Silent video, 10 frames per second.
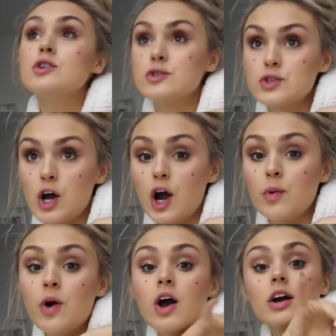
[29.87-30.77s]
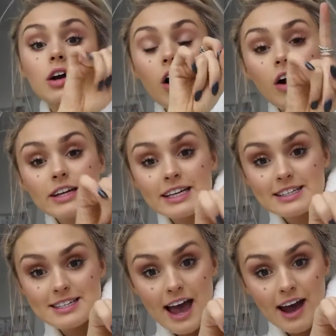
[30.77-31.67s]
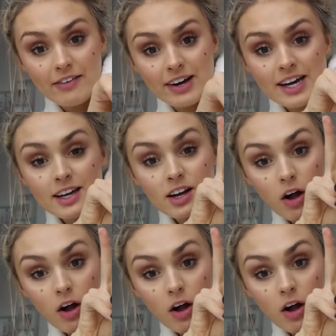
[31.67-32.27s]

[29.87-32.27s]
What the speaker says: So, can't eat dairy,